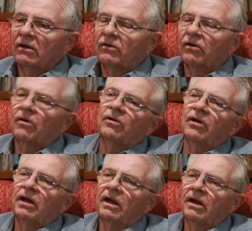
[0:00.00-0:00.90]
turned
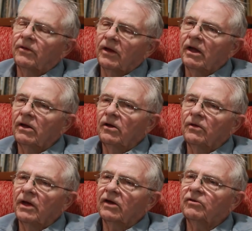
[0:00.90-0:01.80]
it in at the end of
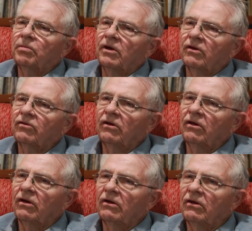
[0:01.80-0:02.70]
the
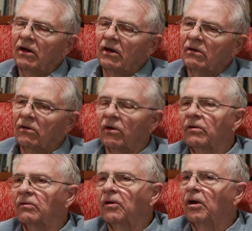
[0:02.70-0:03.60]
expedition
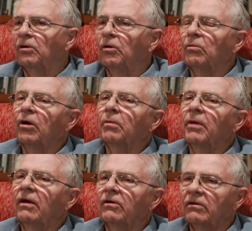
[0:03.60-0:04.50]
and thought no more
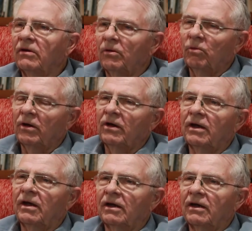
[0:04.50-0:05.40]
about it. One
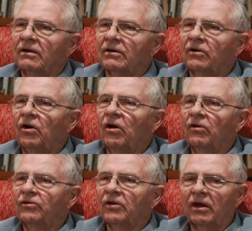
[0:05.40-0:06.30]
day I got a
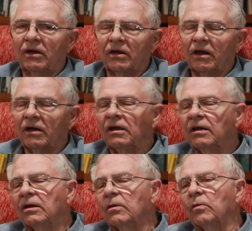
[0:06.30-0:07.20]
call saying,
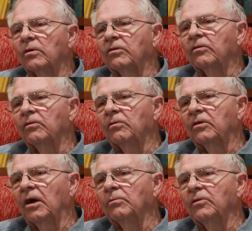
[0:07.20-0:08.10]
"Would you
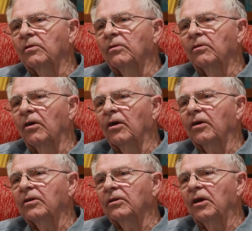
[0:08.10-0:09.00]
come to New
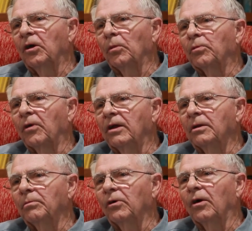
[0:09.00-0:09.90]
York and help write
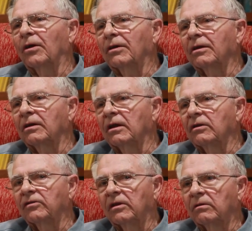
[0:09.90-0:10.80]
a book?" And I
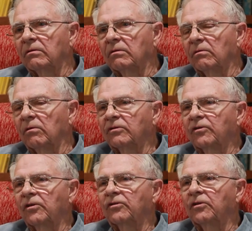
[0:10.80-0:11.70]
said,
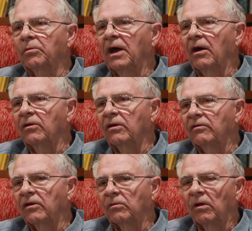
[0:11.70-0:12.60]
"What's this about?"
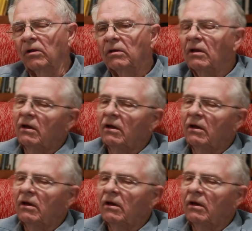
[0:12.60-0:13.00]
He said, "Well,